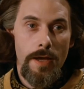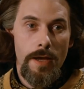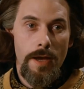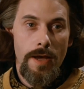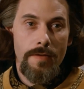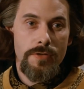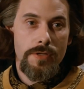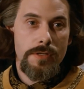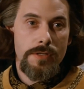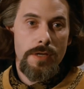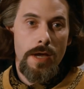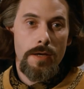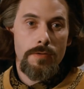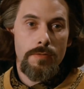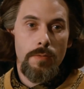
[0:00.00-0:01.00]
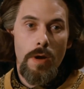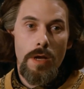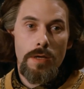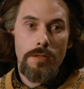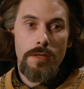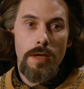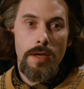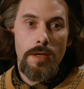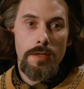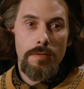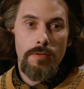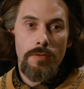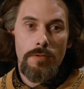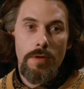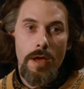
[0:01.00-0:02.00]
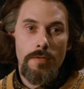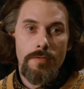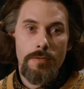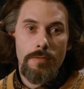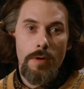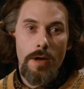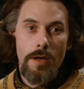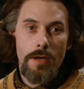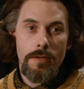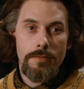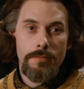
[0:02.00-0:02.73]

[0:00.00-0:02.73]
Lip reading: I've just sucked 1 year of your life away.